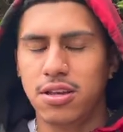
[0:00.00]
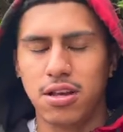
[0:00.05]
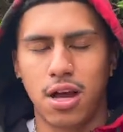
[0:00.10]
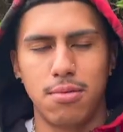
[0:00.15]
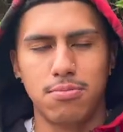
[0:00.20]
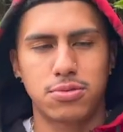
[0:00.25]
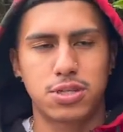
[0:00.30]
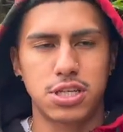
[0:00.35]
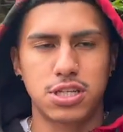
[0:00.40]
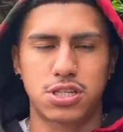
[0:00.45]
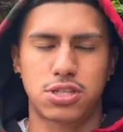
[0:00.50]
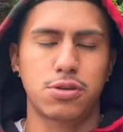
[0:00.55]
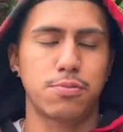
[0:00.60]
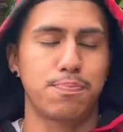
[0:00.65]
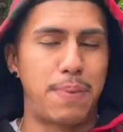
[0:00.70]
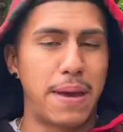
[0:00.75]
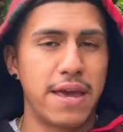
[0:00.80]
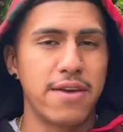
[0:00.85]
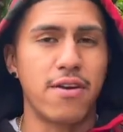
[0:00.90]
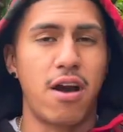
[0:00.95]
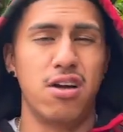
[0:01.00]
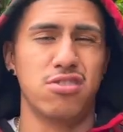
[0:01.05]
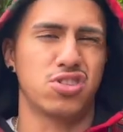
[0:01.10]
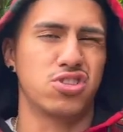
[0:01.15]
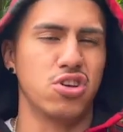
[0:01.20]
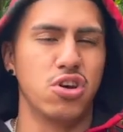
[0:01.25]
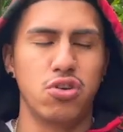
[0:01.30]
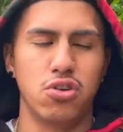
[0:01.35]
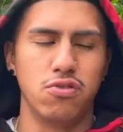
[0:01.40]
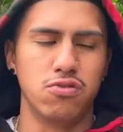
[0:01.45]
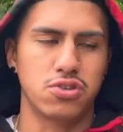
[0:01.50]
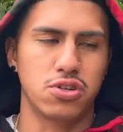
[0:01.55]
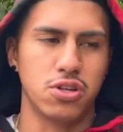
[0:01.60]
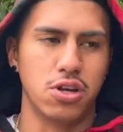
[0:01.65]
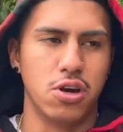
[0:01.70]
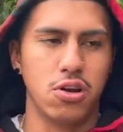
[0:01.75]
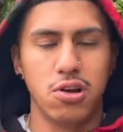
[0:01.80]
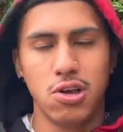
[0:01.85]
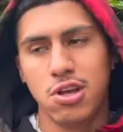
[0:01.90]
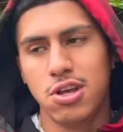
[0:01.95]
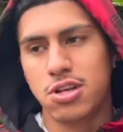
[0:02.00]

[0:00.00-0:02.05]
um, just to pay on sunroofs, you know.